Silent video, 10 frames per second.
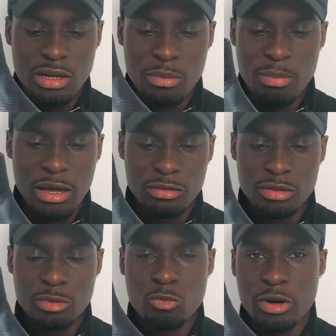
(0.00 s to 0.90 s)
about
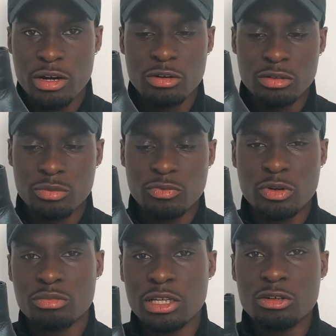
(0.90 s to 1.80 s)
them and where I got them
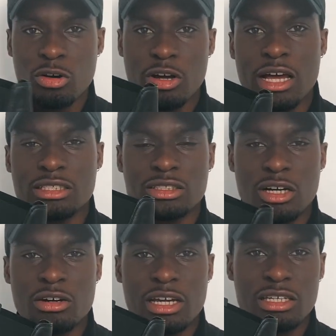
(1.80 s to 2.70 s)
from. They're not at
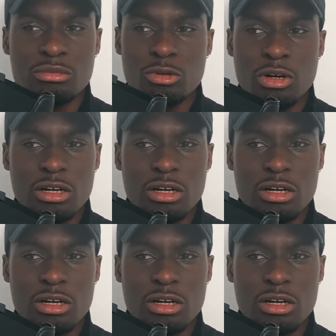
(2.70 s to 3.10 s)
Zara anymore.